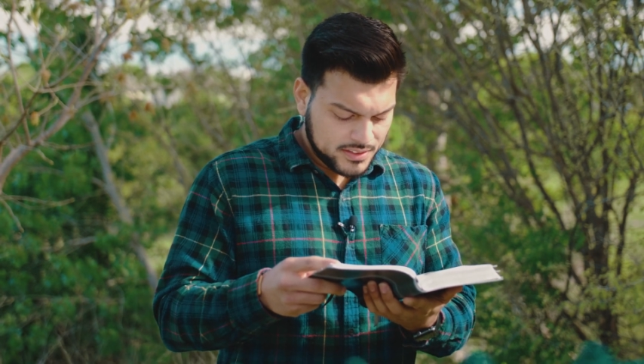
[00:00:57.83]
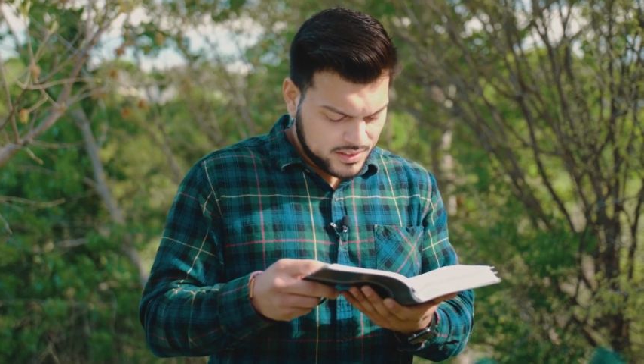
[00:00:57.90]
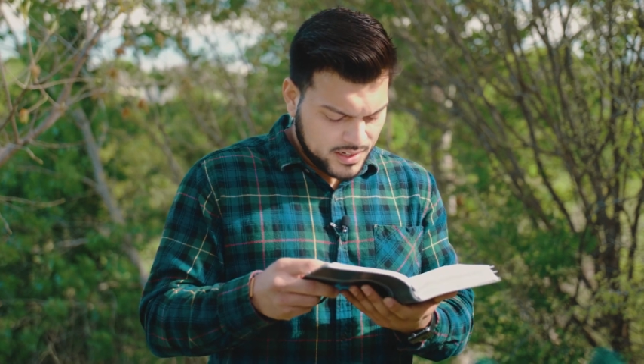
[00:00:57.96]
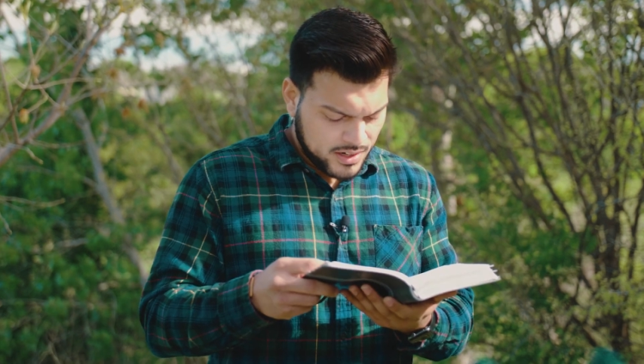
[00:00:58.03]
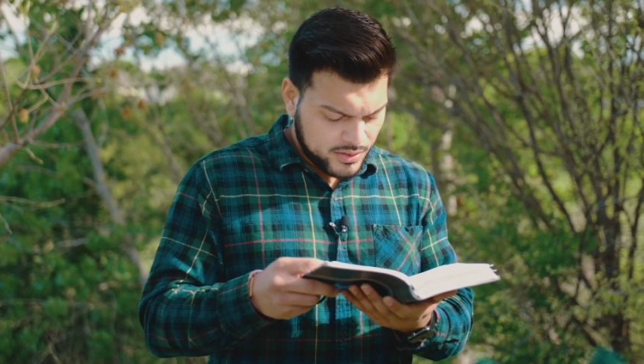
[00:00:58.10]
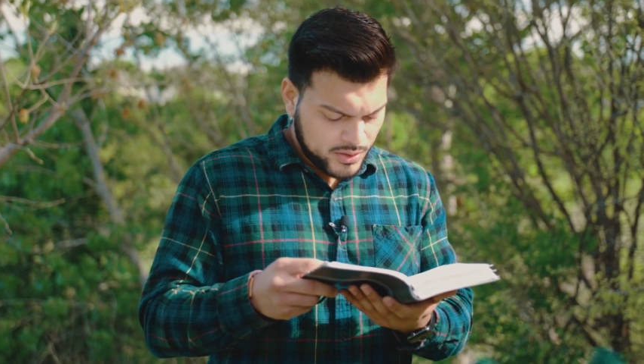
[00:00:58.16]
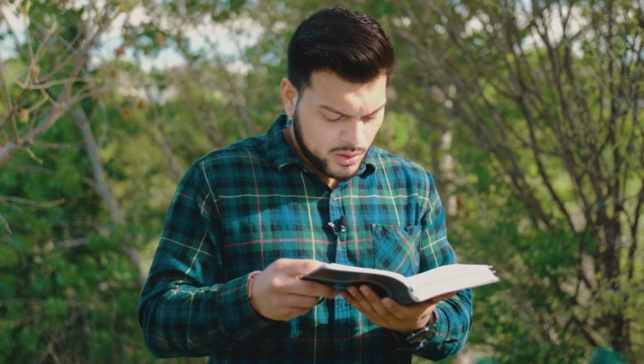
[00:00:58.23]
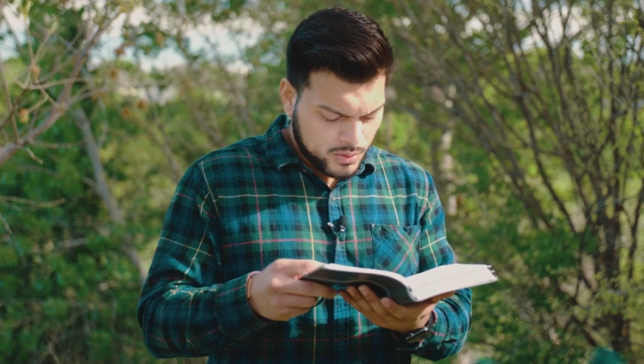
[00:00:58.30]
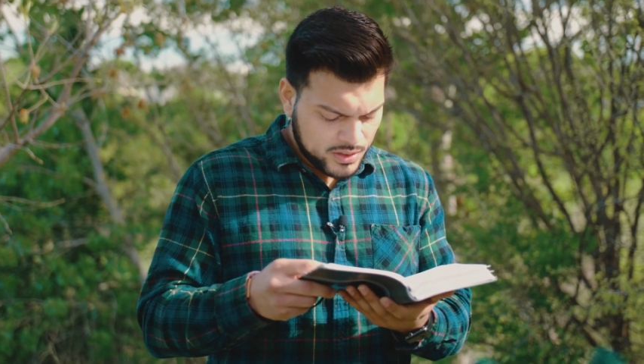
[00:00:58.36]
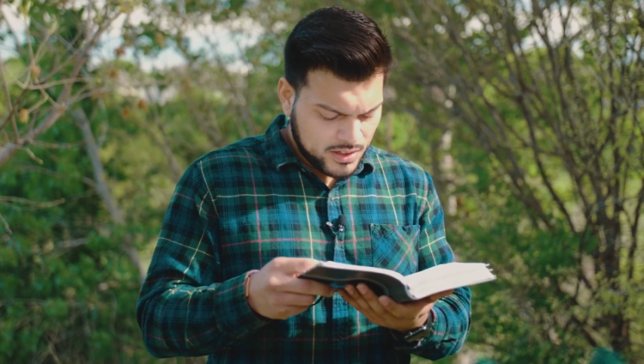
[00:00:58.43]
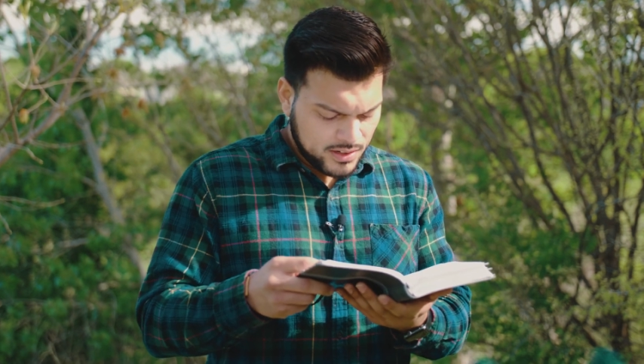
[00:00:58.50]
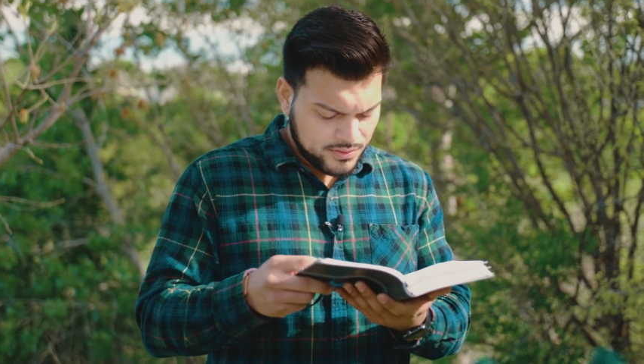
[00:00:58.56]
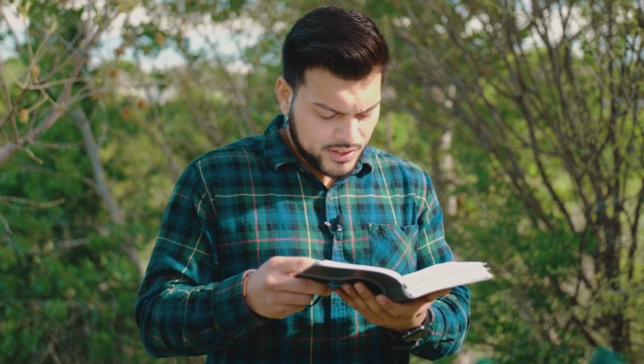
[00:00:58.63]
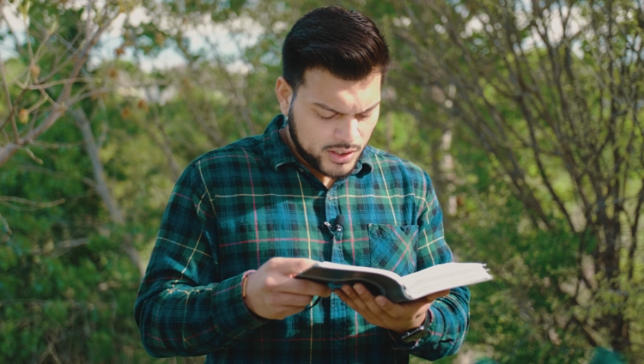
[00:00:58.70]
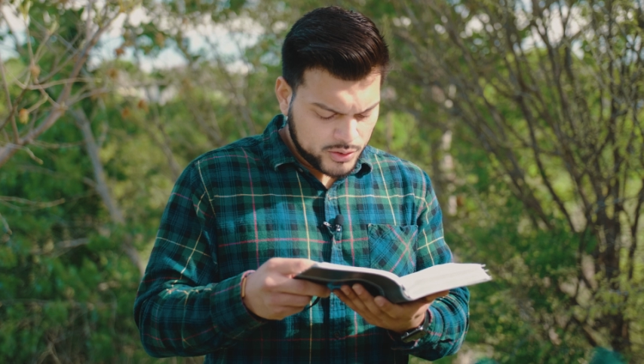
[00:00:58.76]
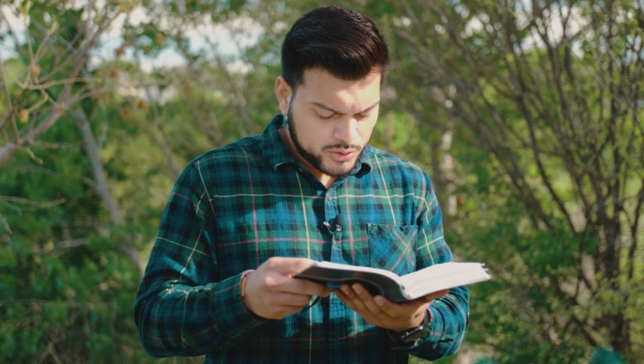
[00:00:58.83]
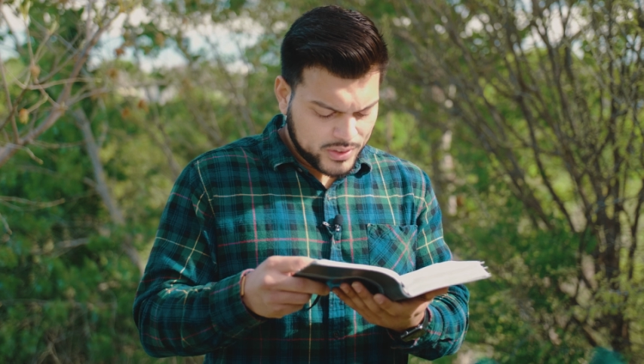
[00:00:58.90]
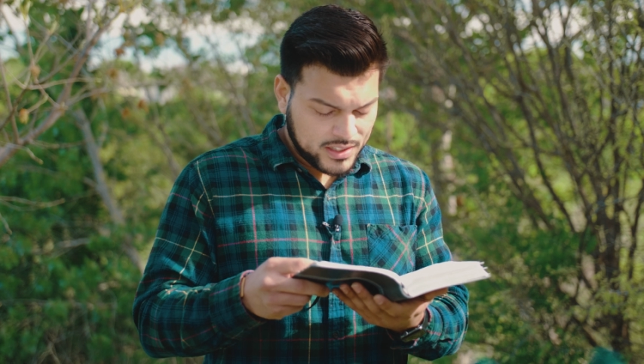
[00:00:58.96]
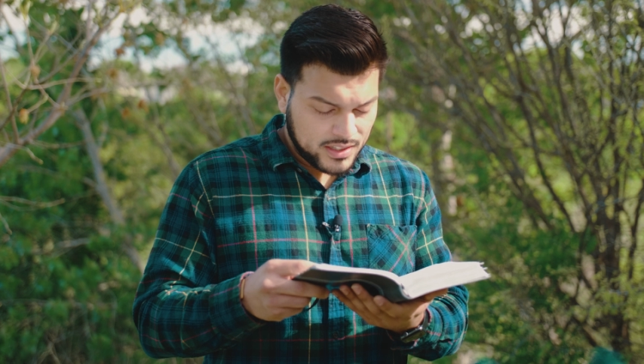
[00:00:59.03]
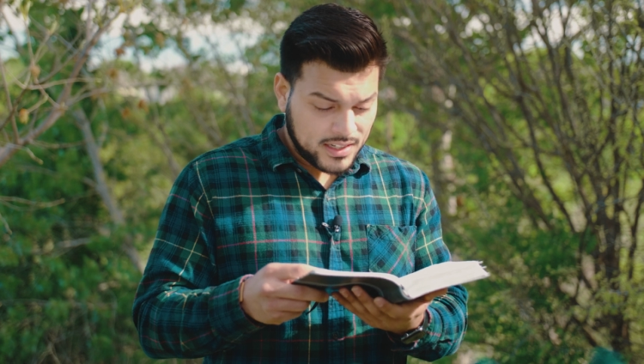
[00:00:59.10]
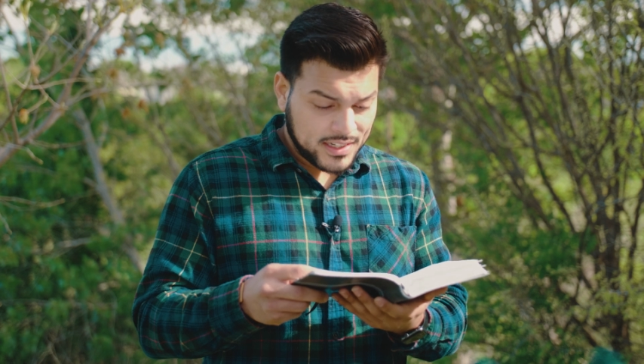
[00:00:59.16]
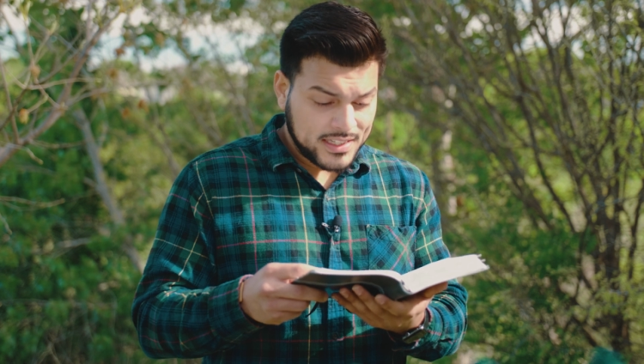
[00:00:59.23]
Now no one of those
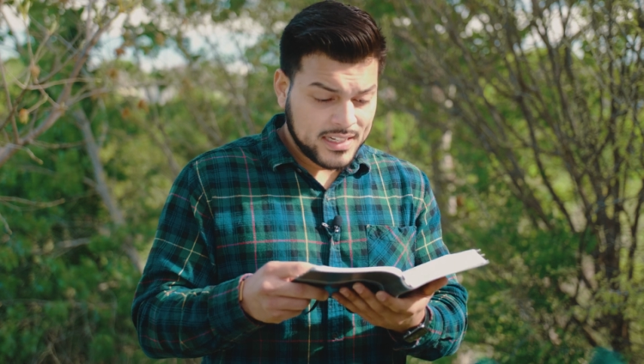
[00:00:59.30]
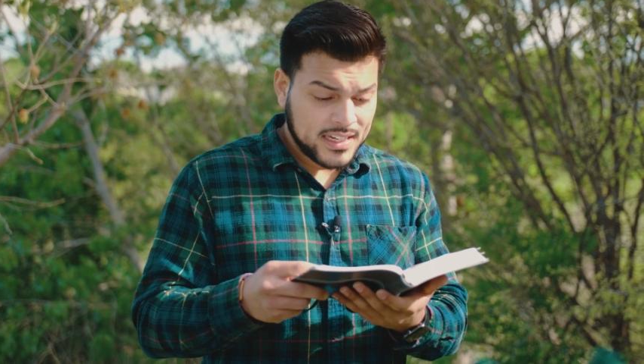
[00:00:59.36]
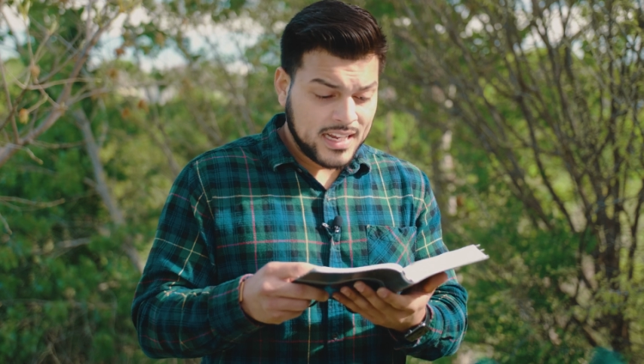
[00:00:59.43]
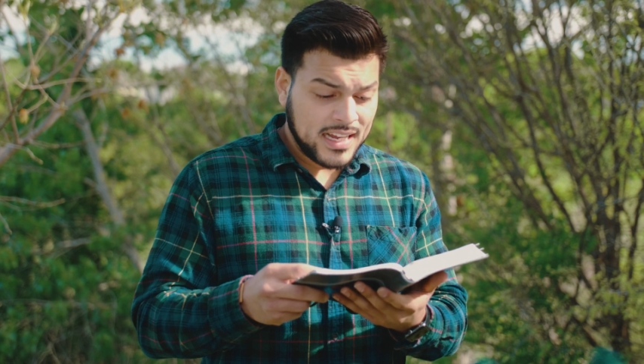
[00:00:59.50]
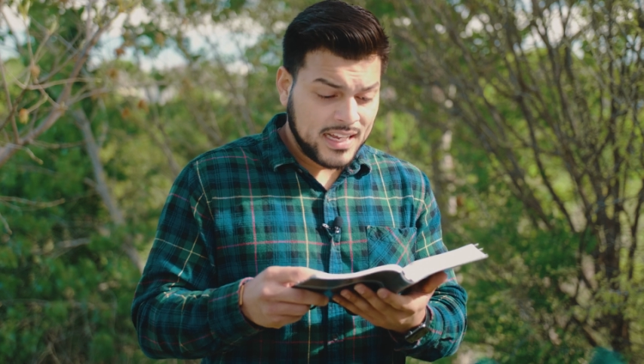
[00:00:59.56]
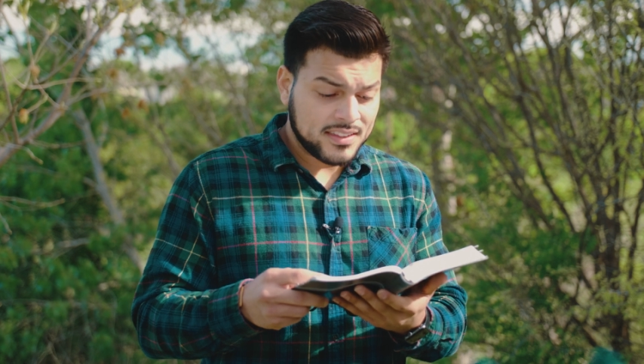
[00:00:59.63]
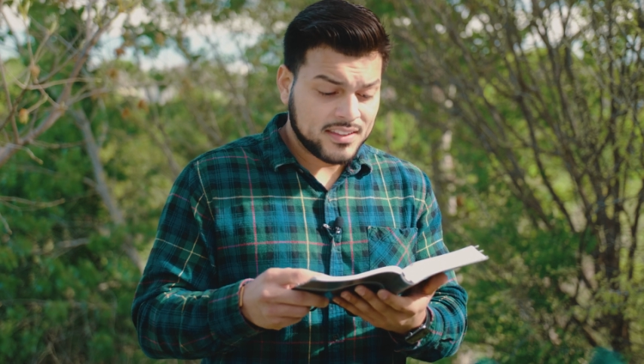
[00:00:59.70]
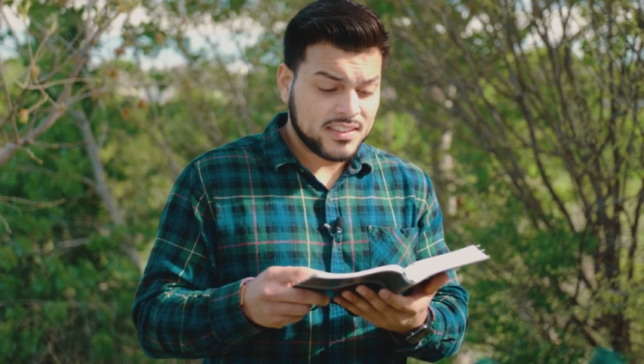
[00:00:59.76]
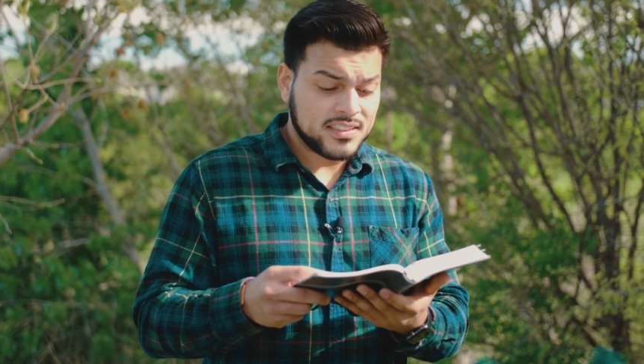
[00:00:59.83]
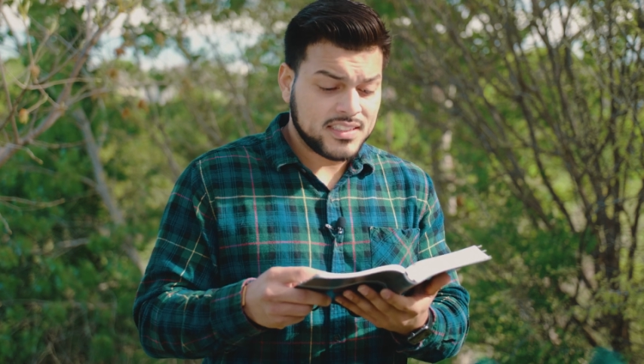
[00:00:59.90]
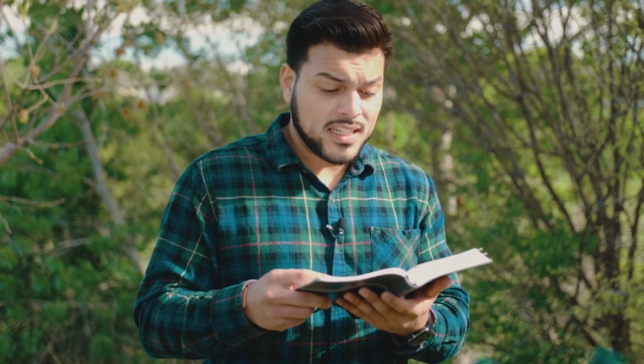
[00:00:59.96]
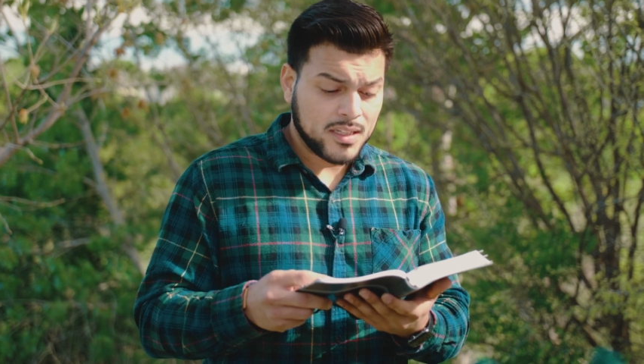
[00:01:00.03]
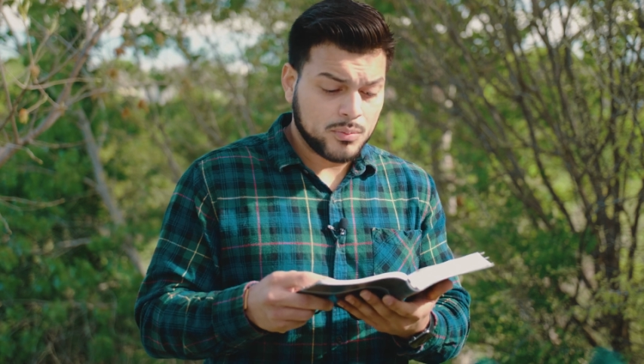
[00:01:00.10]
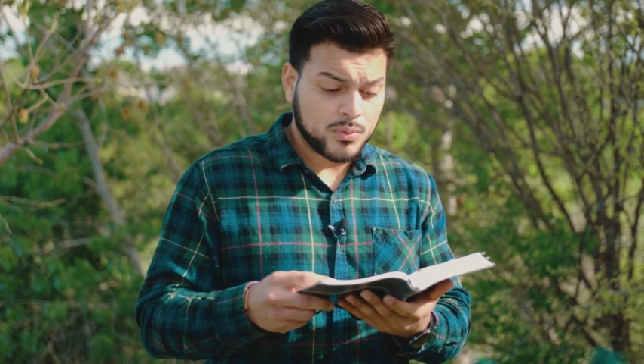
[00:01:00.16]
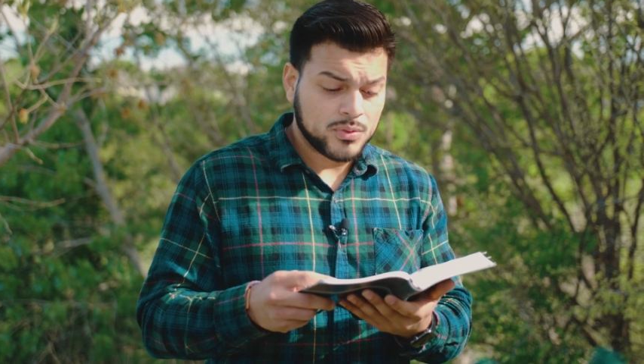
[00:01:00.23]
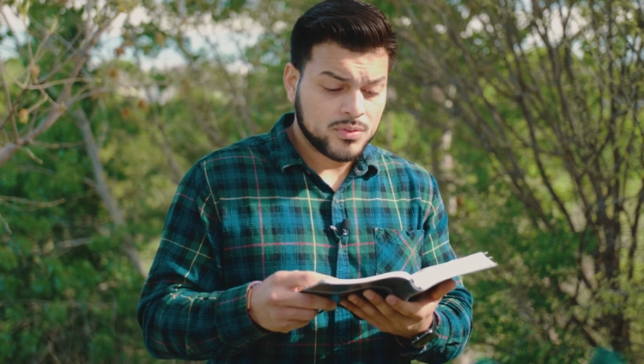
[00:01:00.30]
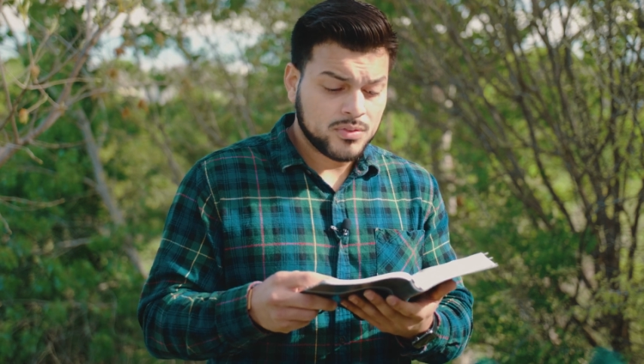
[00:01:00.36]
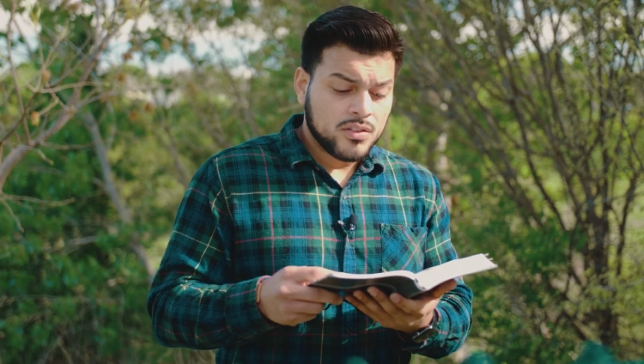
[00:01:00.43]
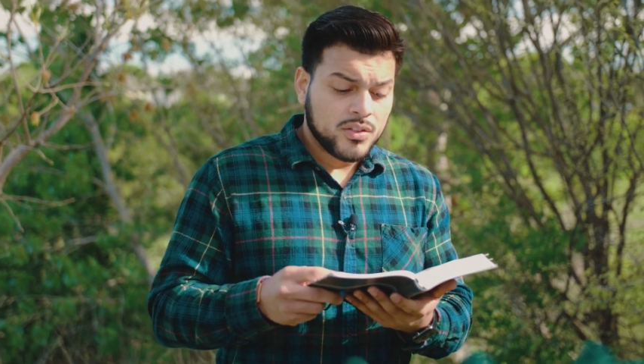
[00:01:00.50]
reclining at the table